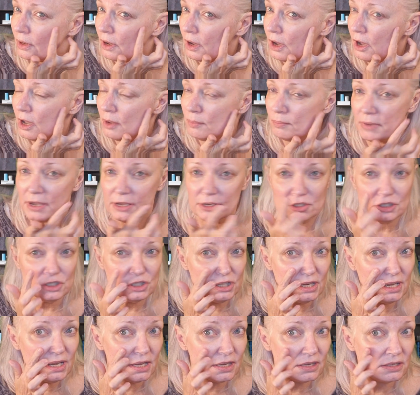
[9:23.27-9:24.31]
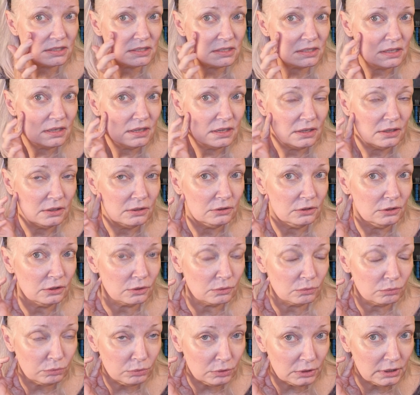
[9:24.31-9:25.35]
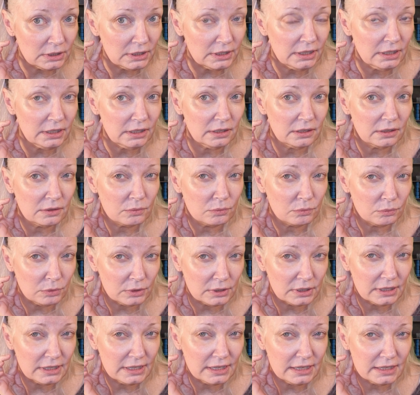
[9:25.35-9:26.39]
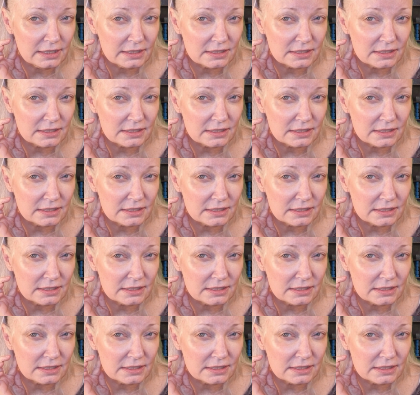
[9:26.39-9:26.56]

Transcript: on my cheeks look really, really